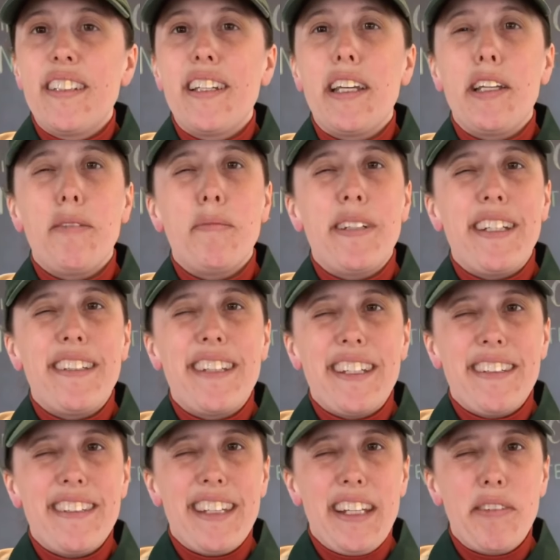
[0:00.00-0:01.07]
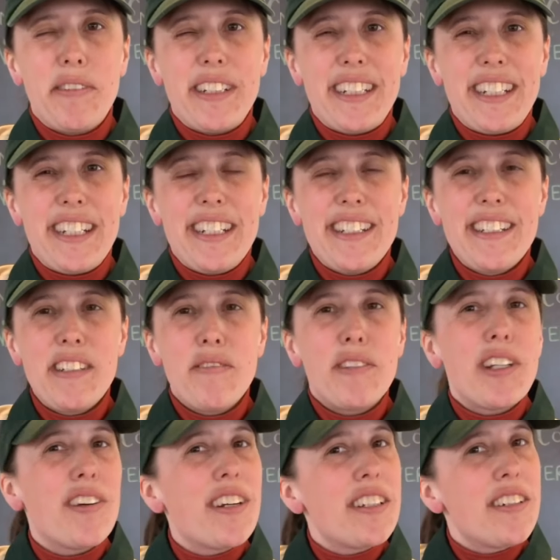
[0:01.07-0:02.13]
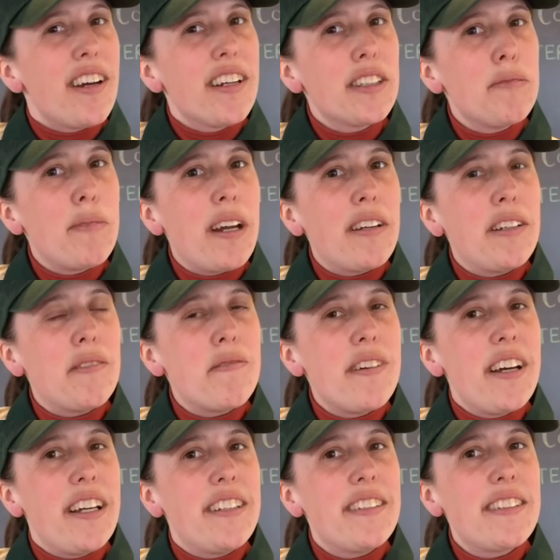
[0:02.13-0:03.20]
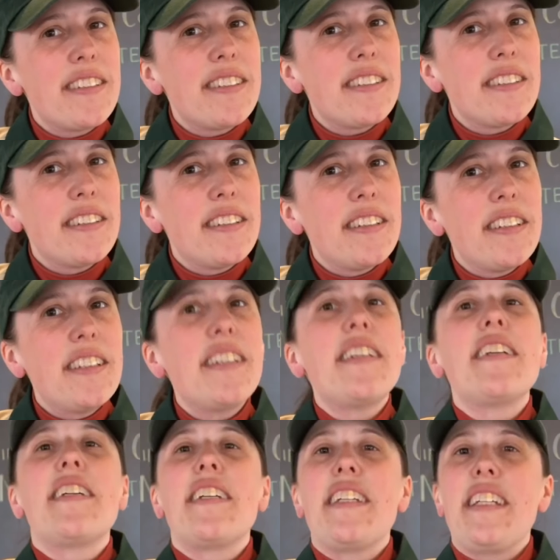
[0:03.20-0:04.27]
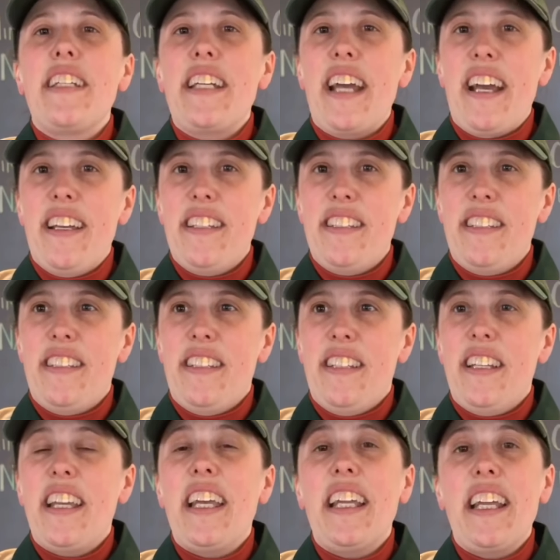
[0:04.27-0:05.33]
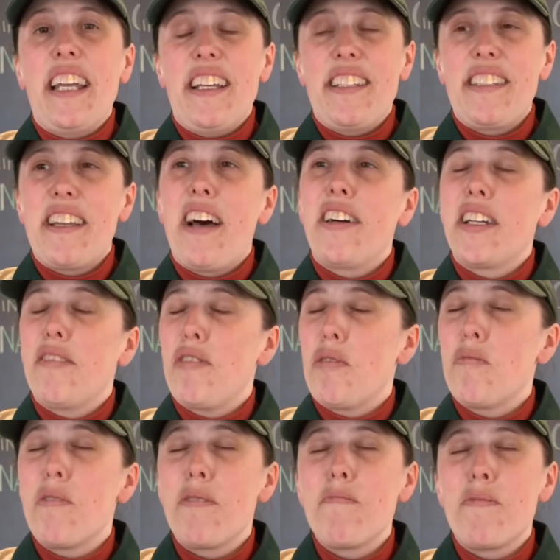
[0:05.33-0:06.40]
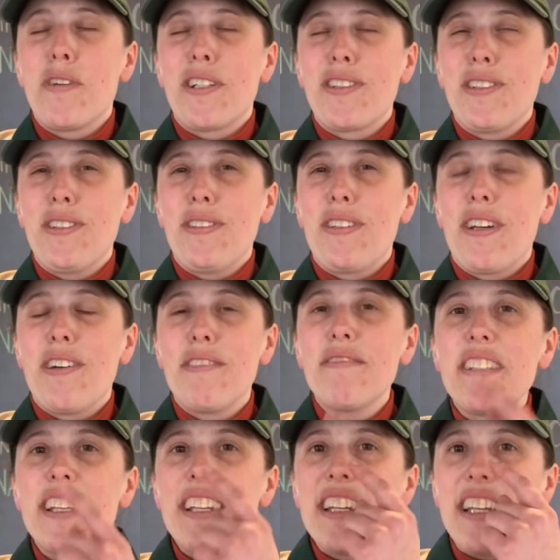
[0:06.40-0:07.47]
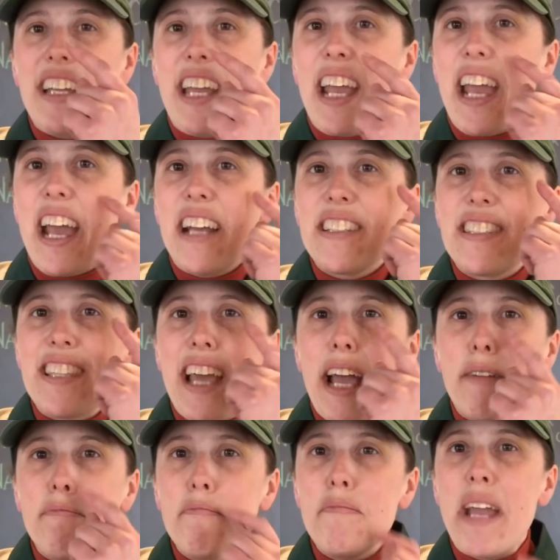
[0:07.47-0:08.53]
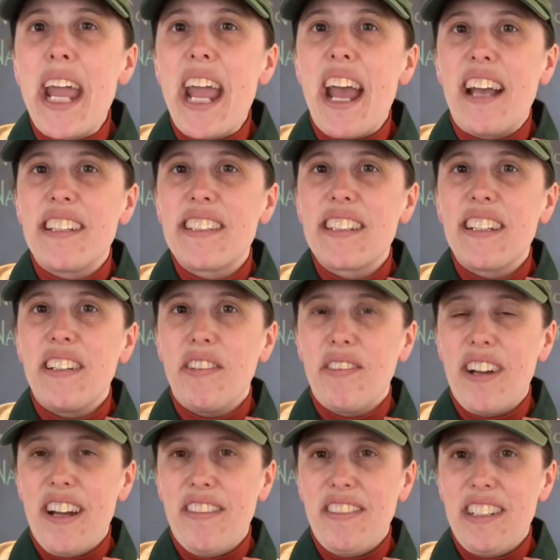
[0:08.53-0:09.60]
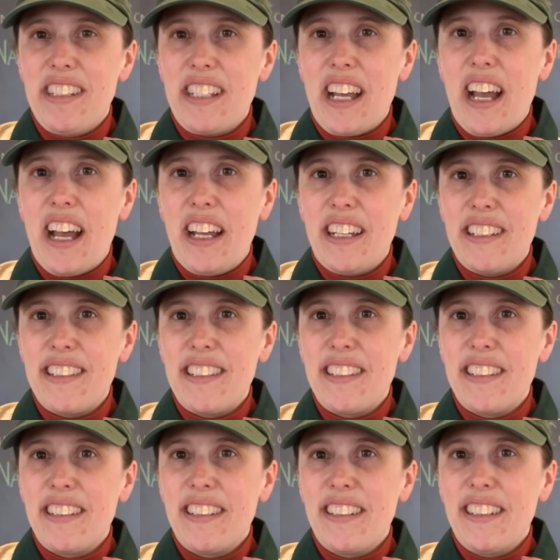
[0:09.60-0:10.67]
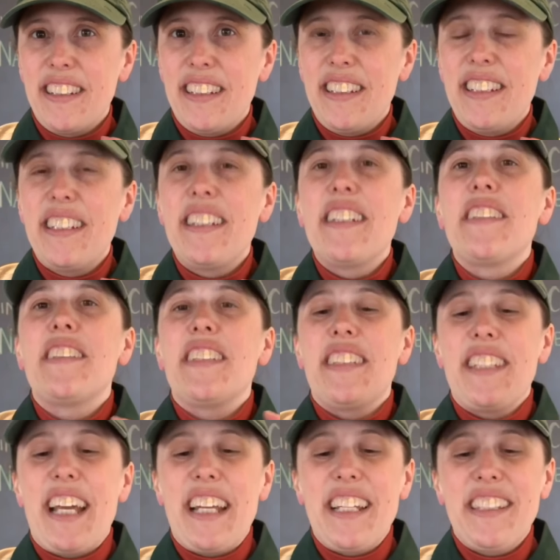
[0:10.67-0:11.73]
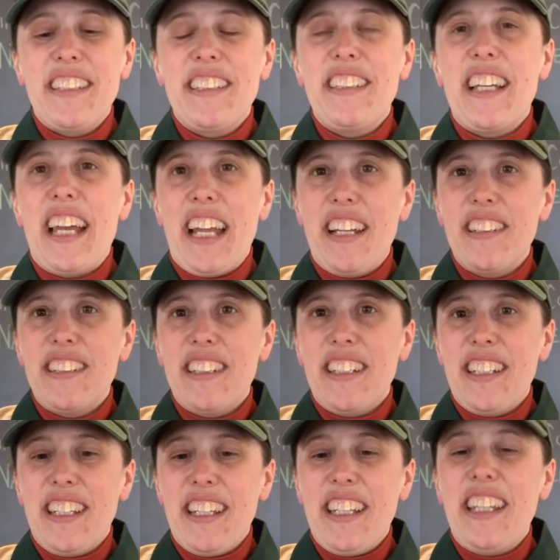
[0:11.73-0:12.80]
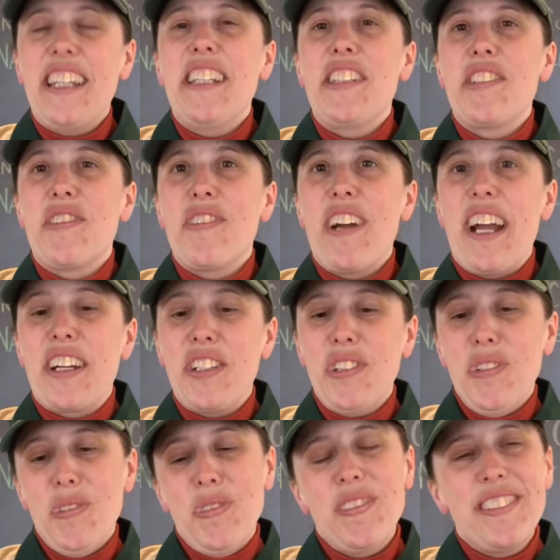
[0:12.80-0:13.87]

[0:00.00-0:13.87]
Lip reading: Anybody can think what it is? We already talked about it once. Yes, it is. I'll give you one more clue though. It has that mask around its eyes to let in the light. It is a raccoon.